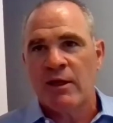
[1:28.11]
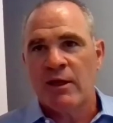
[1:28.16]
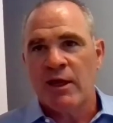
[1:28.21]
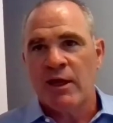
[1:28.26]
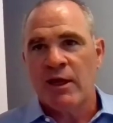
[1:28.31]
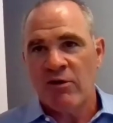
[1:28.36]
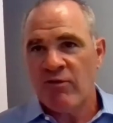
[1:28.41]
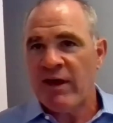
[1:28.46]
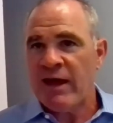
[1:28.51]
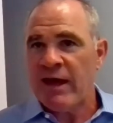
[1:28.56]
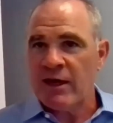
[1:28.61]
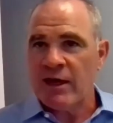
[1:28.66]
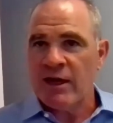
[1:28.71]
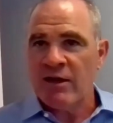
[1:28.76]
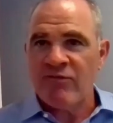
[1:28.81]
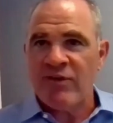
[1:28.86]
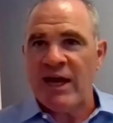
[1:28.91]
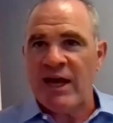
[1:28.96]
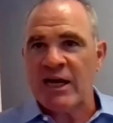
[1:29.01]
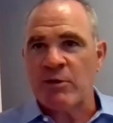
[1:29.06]
In
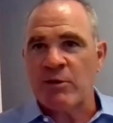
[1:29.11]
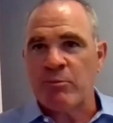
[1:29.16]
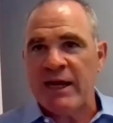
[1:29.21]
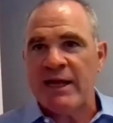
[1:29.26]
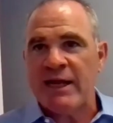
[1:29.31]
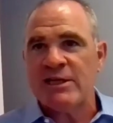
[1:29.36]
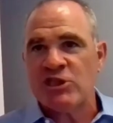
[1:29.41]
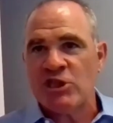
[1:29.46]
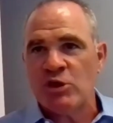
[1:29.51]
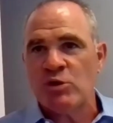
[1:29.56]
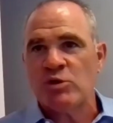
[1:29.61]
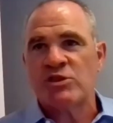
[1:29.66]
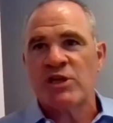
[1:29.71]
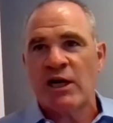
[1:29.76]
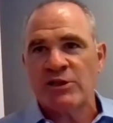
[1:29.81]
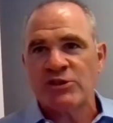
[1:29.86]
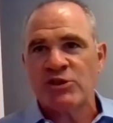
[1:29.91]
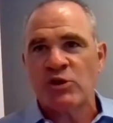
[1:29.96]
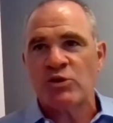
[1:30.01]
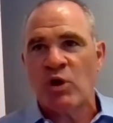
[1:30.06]
fact, MedHQ is
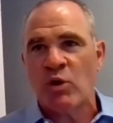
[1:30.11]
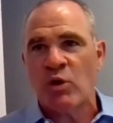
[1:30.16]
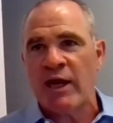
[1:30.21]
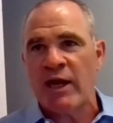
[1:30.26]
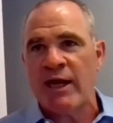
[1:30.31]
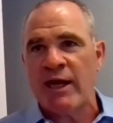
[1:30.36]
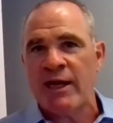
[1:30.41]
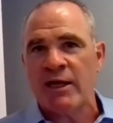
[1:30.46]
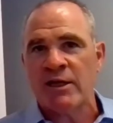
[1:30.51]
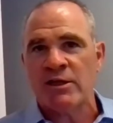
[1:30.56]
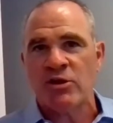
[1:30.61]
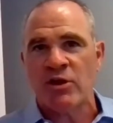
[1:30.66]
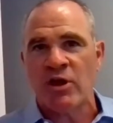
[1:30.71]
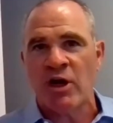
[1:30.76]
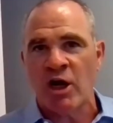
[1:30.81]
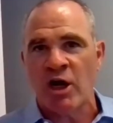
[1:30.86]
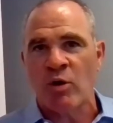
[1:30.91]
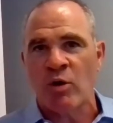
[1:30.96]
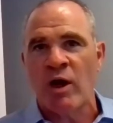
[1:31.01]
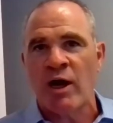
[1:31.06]
also donating to the
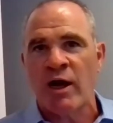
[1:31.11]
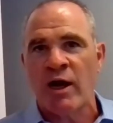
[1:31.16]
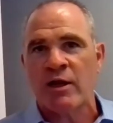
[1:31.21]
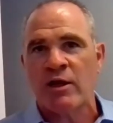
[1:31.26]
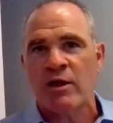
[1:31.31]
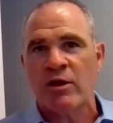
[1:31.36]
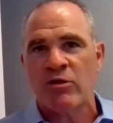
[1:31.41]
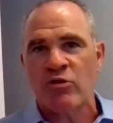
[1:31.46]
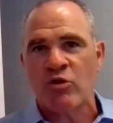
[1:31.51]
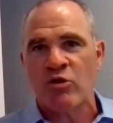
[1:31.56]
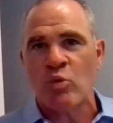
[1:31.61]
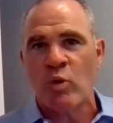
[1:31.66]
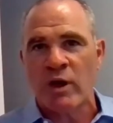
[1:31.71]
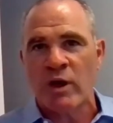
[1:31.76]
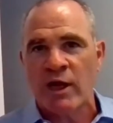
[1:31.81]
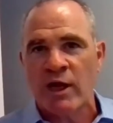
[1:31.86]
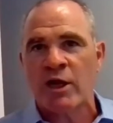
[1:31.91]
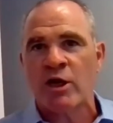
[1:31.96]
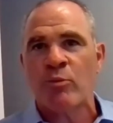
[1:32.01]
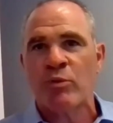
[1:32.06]
Heart Walk through
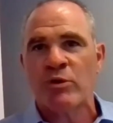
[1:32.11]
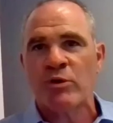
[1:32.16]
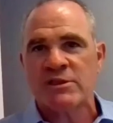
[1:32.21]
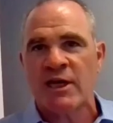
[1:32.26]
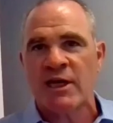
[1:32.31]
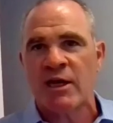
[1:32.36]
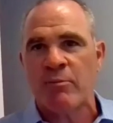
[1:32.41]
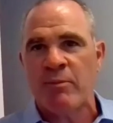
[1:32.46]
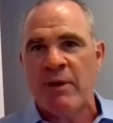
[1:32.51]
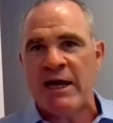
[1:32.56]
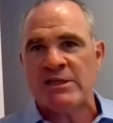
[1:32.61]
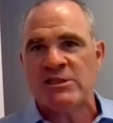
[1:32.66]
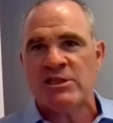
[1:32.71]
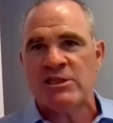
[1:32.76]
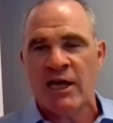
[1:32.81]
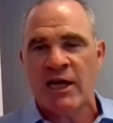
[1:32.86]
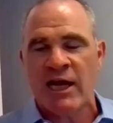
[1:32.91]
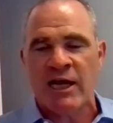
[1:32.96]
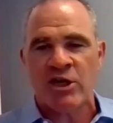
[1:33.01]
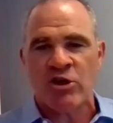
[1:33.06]
100% matching
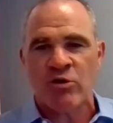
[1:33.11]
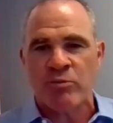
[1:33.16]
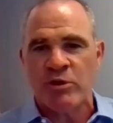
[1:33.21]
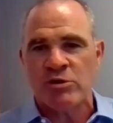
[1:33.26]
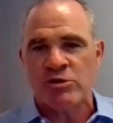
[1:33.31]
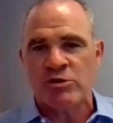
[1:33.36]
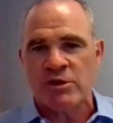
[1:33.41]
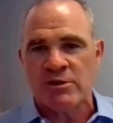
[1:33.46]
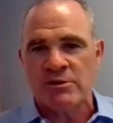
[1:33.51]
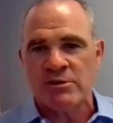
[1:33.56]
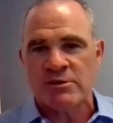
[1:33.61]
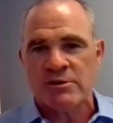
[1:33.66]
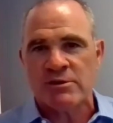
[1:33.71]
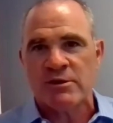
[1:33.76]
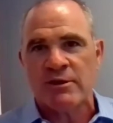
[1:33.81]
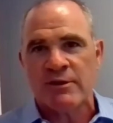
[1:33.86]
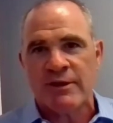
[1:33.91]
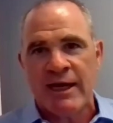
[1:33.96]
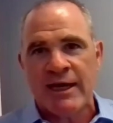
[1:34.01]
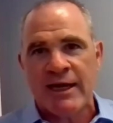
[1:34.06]
contributions.
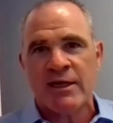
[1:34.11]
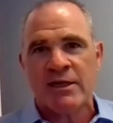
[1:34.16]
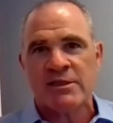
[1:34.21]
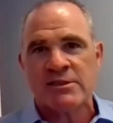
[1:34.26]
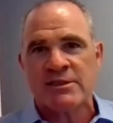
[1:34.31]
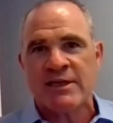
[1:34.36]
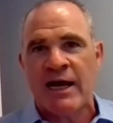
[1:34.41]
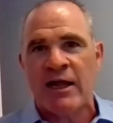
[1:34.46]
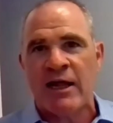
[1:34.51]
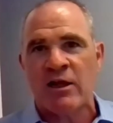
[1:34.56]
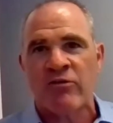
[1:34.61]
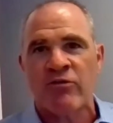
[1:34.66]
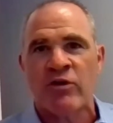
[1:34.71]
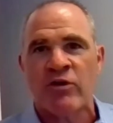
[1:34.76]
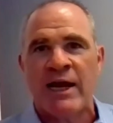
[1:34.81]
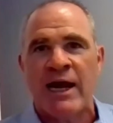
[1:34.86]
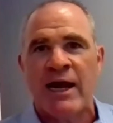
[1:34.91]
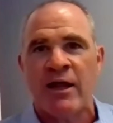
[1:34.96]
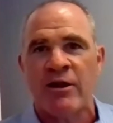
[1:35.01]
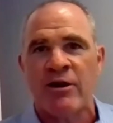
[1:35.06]
That is dollar for
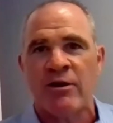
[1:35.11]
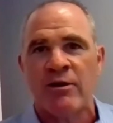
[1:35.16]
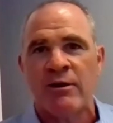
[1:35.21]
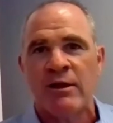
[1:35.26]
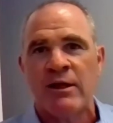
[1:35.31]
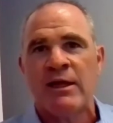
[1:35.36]
dollar.